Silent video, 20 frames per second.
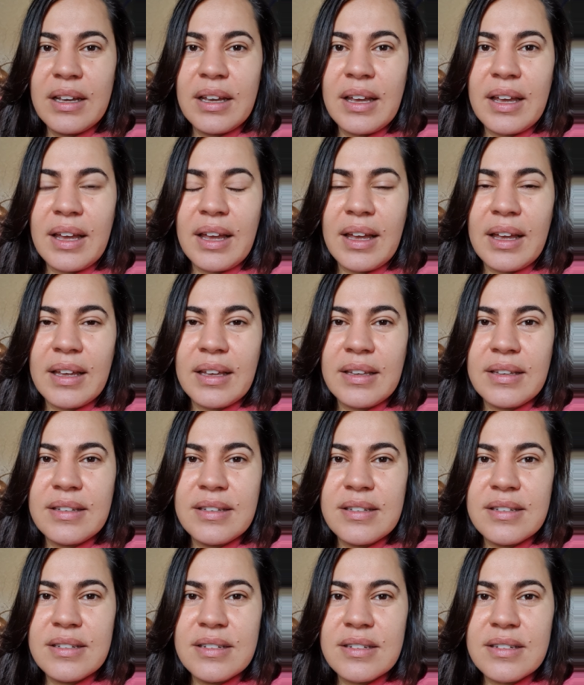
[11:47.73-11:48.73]

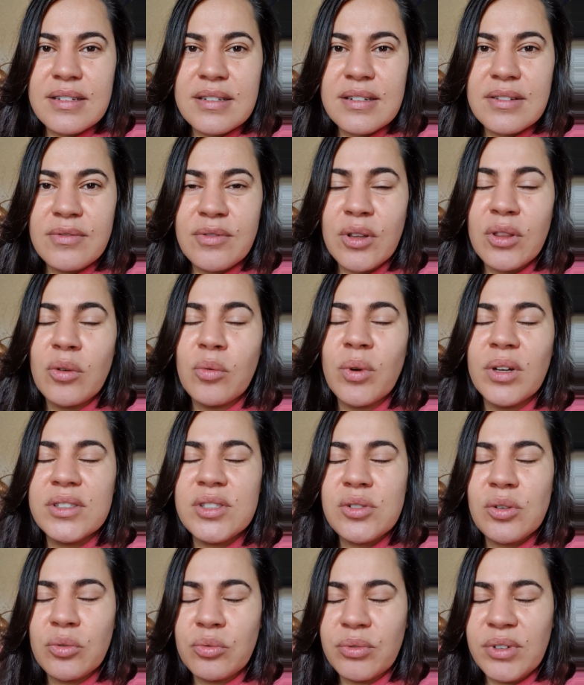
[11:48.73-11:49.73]
And for the ones
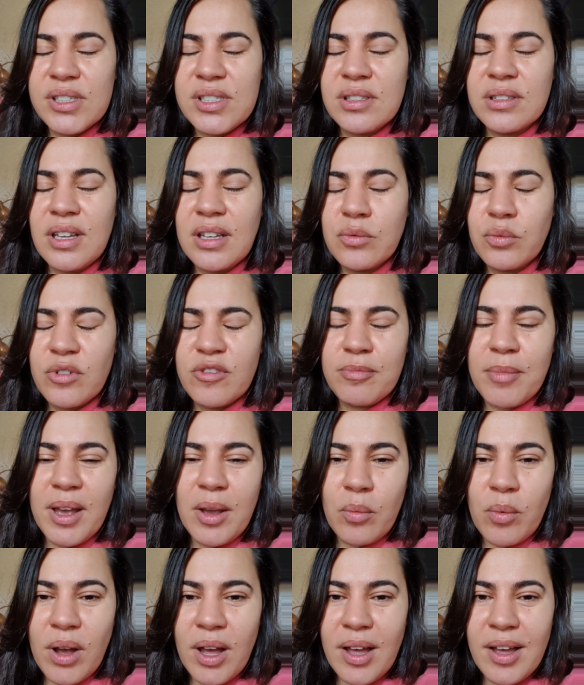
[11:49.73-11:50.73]
who resonate with my
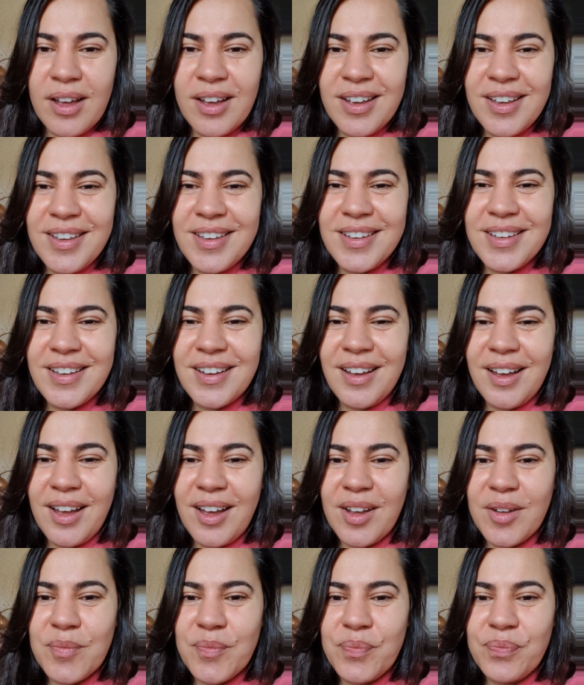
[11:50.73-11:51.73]
work,
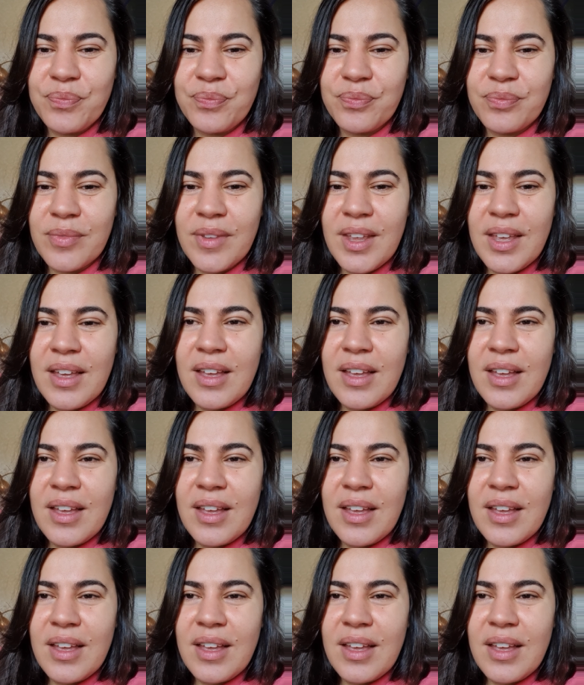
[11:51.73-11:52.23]
um,